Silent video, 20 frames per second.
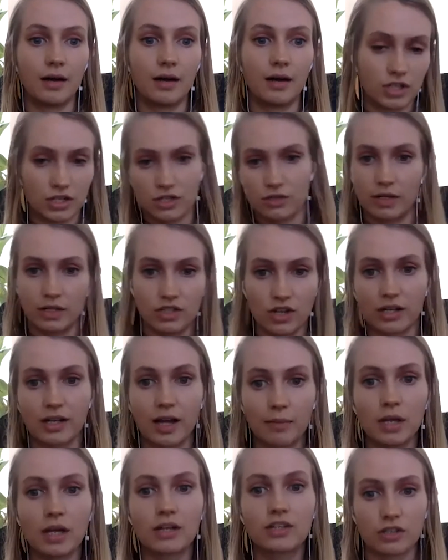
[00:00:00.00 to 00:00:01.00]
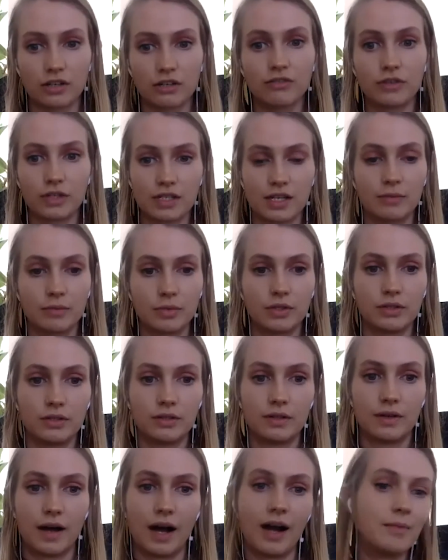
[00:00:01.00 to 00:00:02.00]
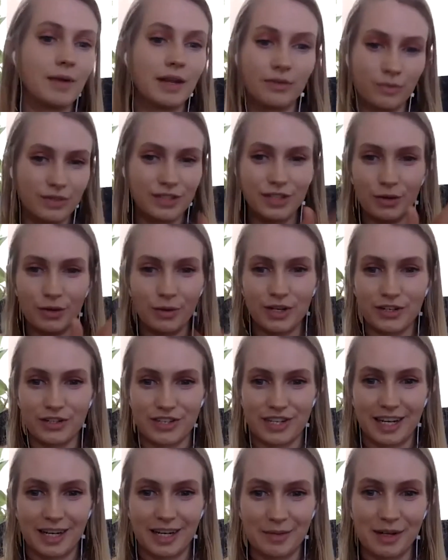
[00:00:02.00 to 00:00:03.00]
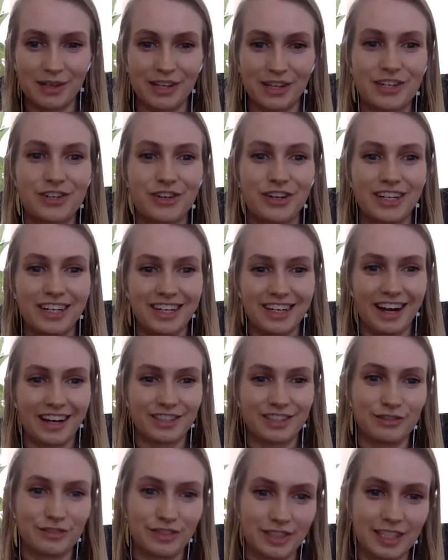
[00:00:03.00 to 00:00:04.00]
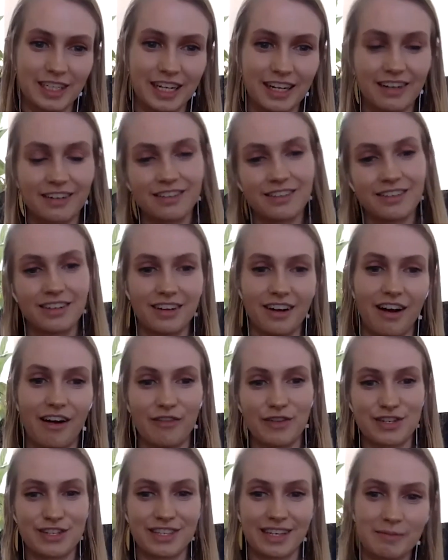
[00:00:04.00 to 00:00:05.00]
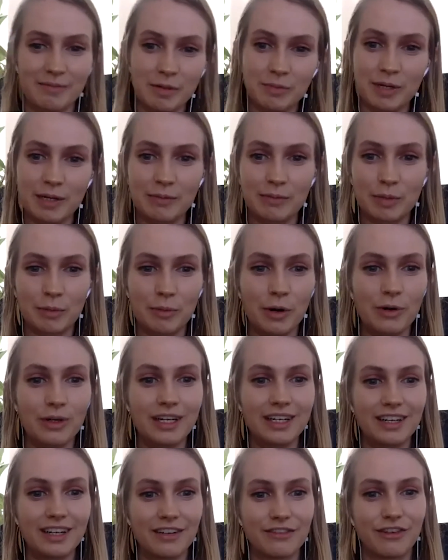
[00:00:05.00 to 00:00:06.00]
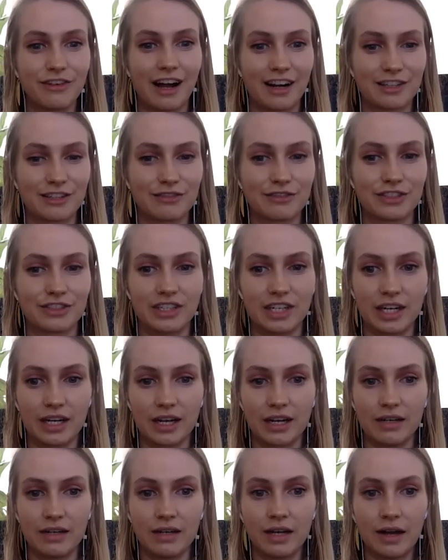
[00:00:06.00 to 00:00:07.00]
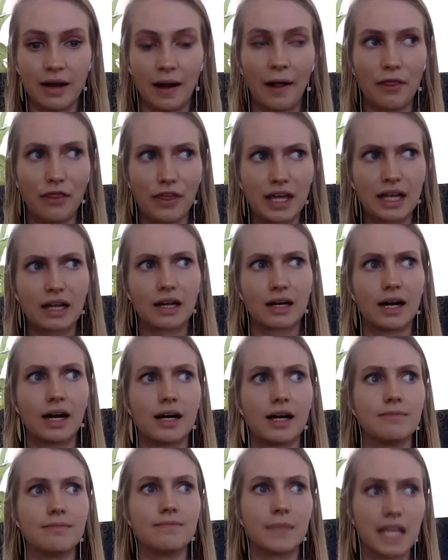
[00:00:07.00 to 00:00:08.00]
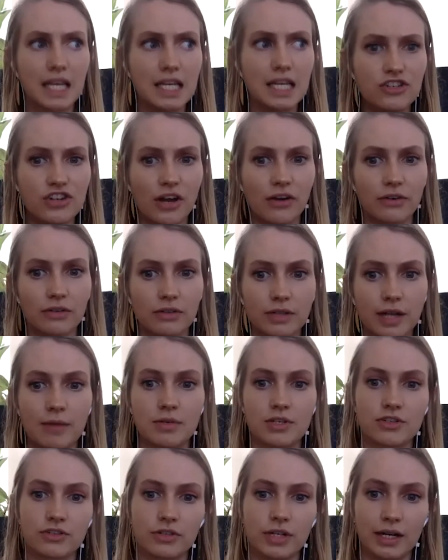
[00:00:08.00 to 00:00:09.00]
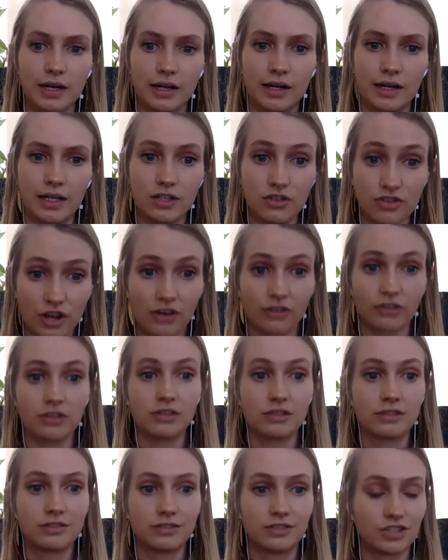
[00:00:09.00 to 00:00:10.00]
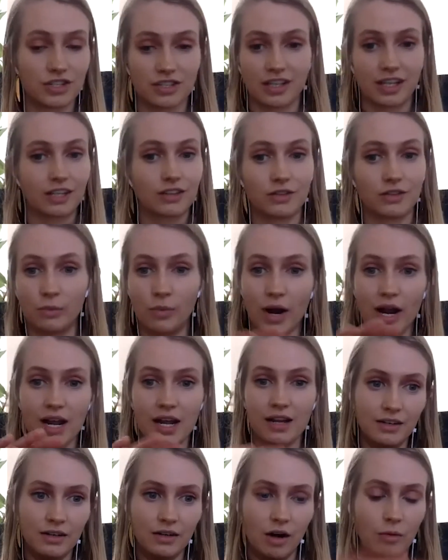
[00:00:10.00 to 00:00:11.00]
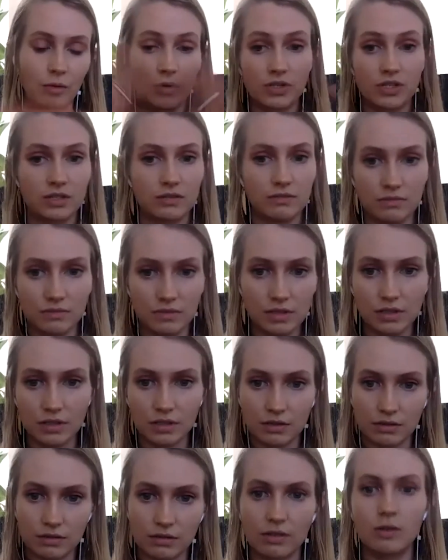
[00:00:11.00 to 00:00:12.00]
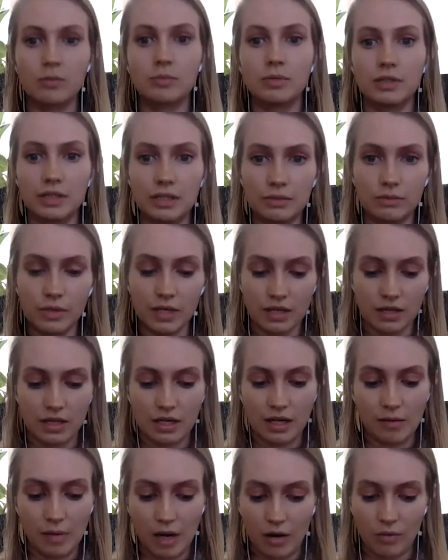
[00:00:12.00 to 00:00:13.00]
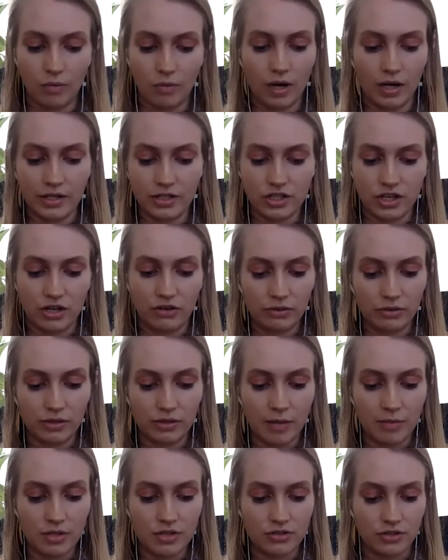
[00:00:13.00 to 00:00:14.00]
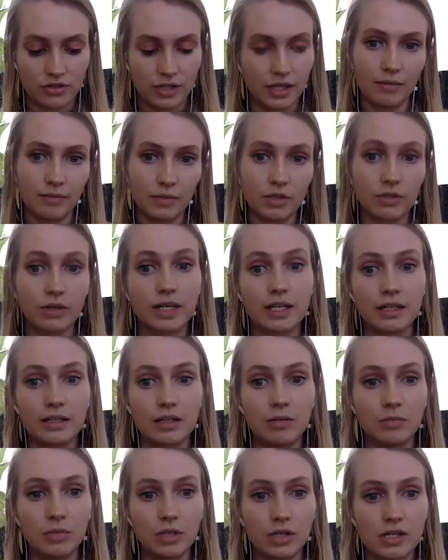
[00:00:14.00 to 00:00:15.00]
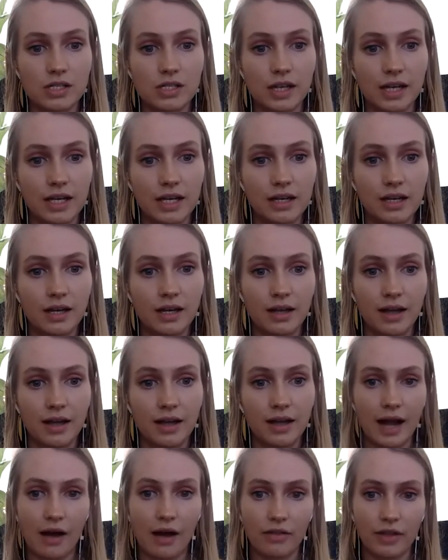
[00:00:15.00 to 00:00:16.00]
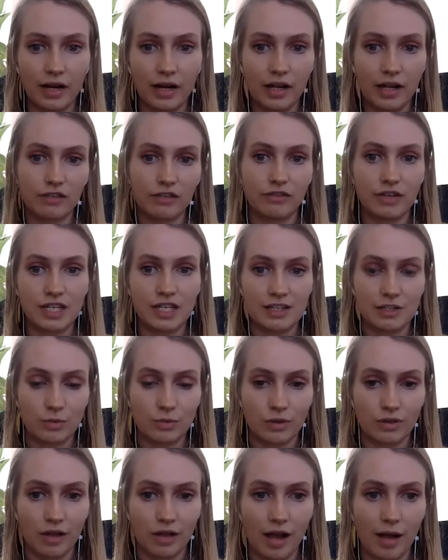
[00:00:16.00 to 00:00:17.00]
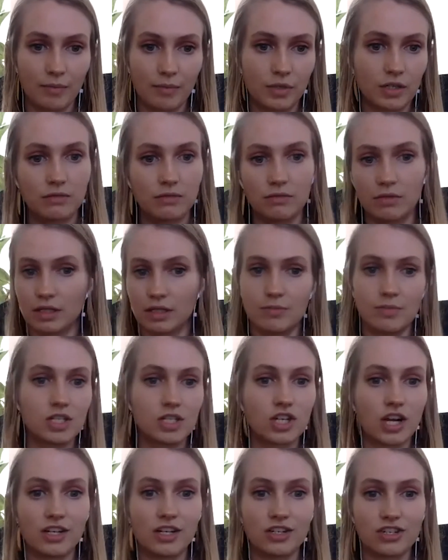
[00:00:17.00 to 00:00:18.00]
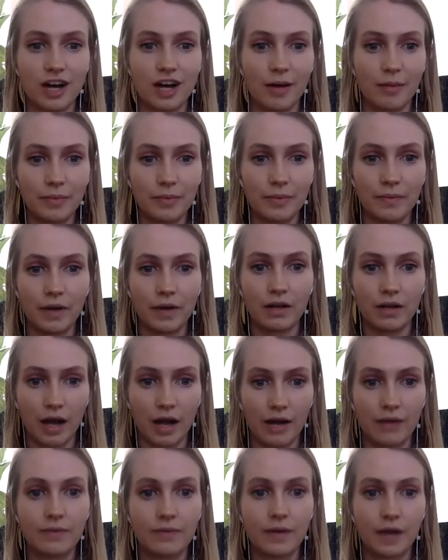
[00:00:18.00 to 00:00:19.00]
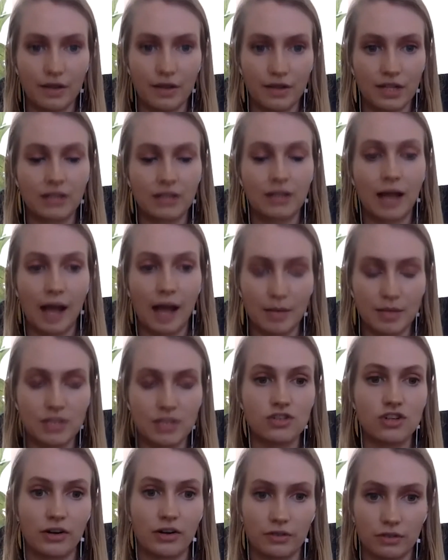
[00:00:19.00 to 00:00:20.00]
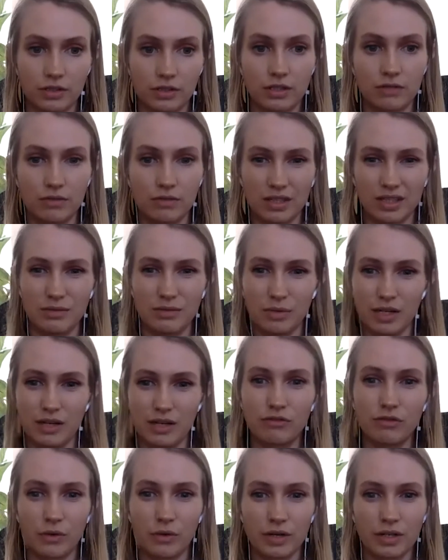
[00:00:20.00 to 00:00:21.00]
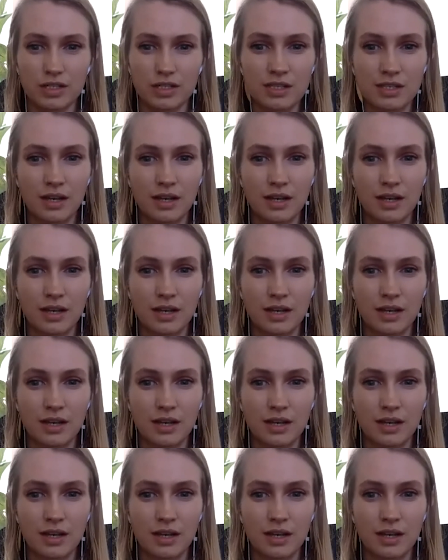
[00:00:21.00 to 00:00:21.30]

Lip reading: In chemistry, for example. And what you're saying about lecturing and active learning, and obviously I'm a big proponent of active learning. And I think in general, chemistry in general, just like the way almost, globally we think about what a general chemistry curriculum looks like and how that interfaces with lab could really be changed up a lot. I think labs in general could really reinforce